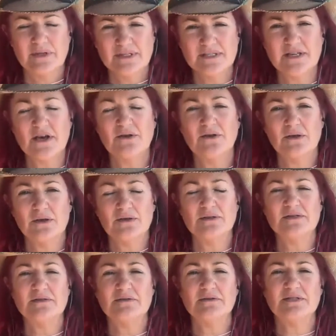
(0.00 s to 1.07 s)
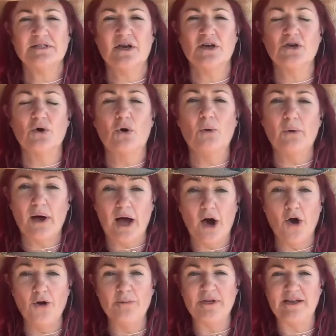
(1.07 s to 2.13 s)
so so your
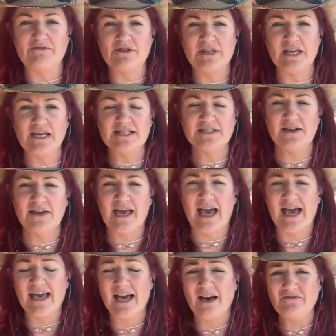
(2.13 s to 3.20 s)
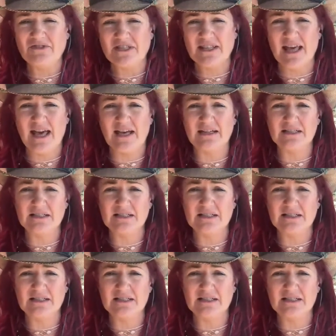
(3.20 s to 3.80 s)
home and everything is okay after that?